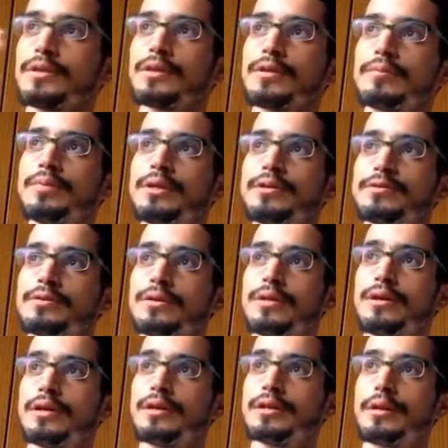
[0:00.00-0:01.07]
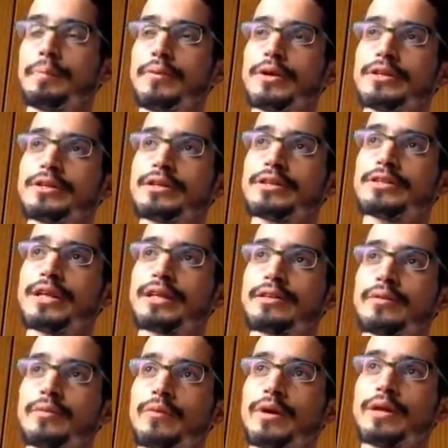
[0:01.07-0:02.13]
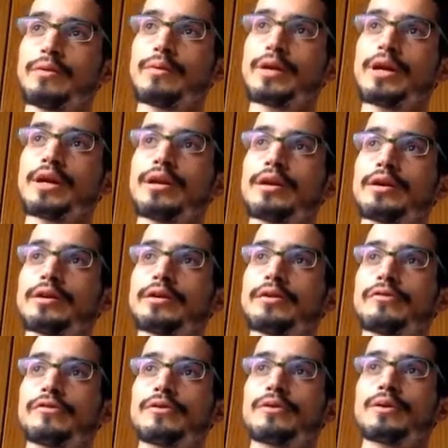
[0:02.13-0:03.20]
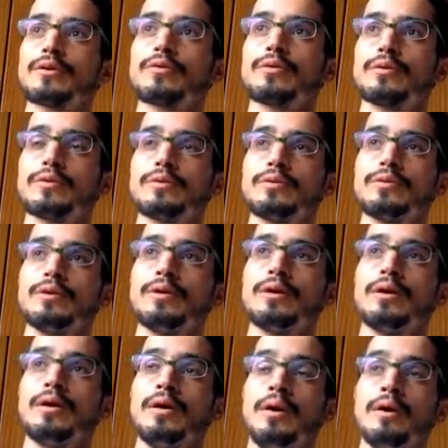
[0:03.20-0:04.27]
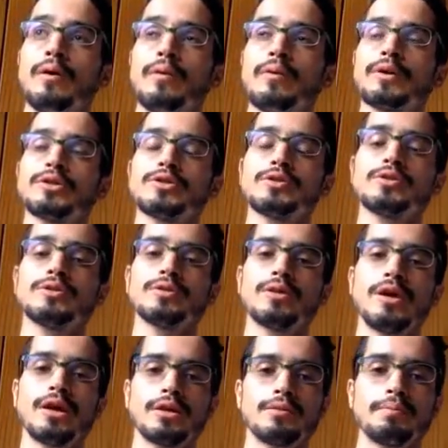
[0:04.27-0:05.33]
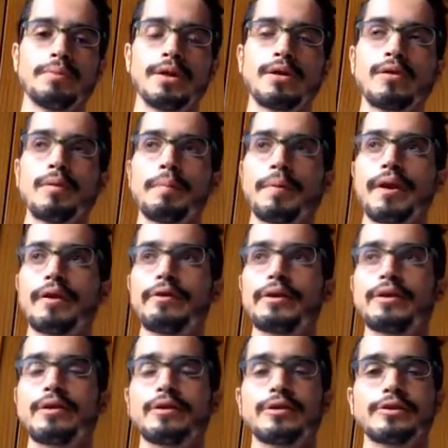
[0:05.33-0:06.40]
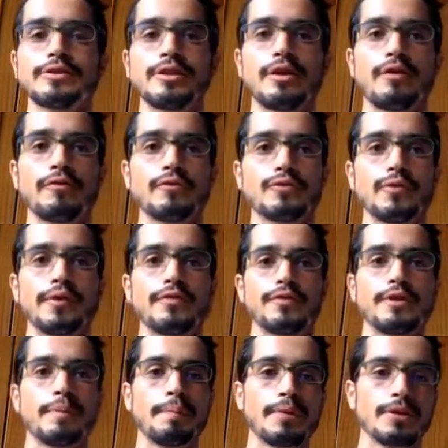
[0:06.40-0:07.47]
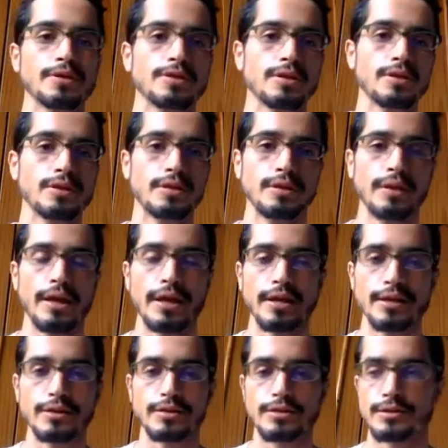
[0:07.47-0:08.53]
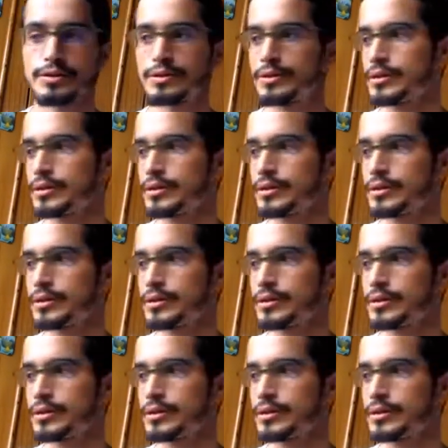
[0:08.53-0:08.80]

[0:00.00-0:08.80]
But the point is that when we are learning from a guru, we should not be comparing ourselves with the person that it's